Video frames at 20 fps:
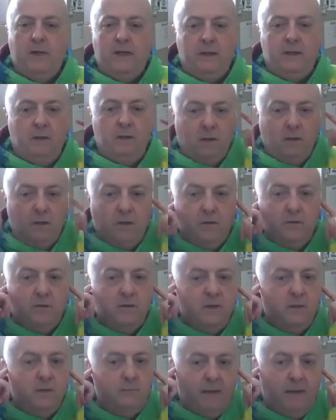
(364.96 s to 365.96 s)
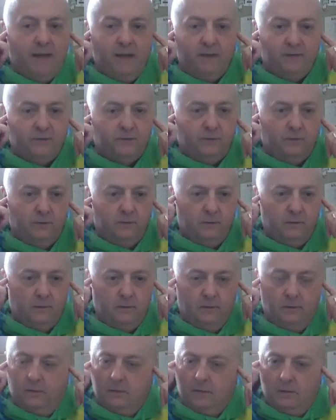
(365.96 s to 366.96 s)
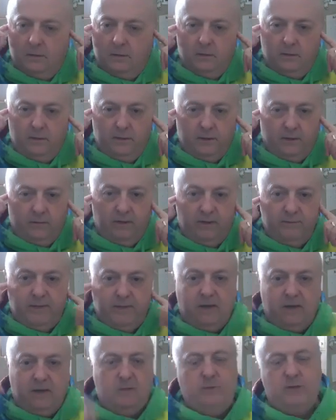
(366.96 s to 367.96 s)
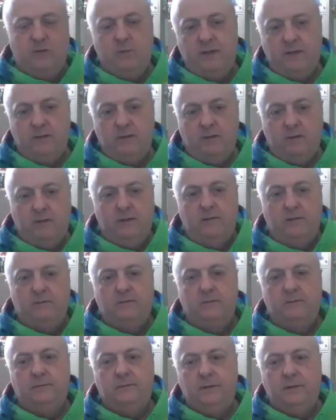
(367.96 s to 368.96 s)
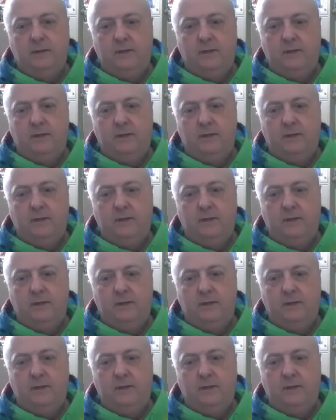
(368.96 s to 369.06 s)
learn to master the gray matter between our ears,